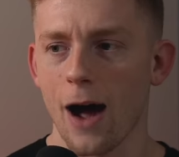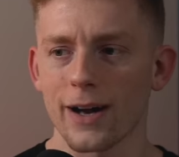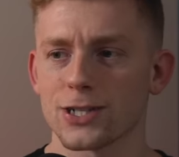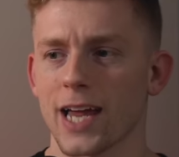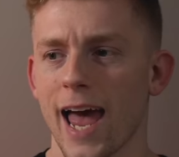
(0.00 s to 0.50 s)
I'll
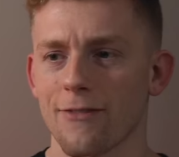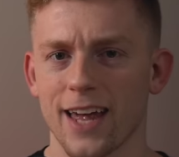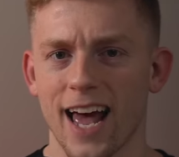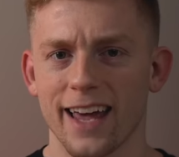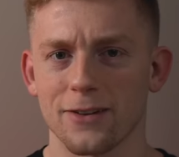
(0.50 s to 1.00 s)
actually have
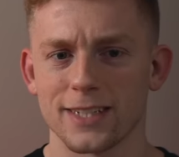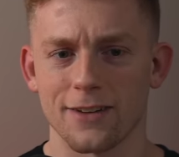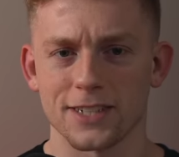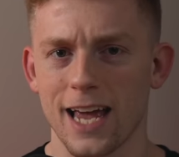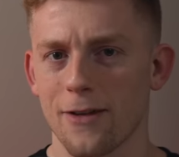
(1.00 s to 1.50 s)
that high yield
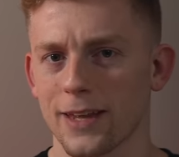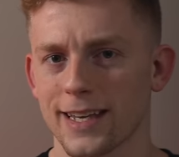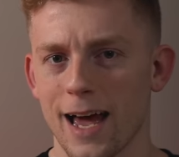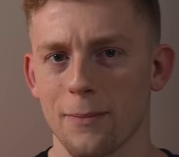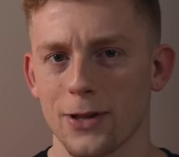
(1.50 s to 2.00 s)
savings account linked
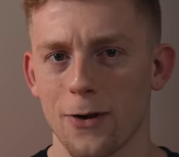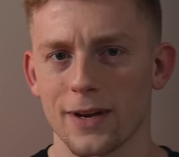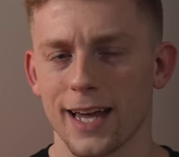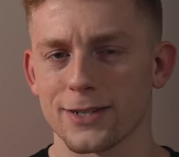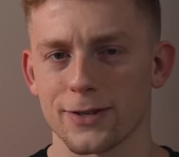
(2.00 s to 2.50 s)
down below in
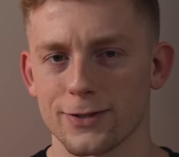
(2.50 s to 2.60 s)
case you're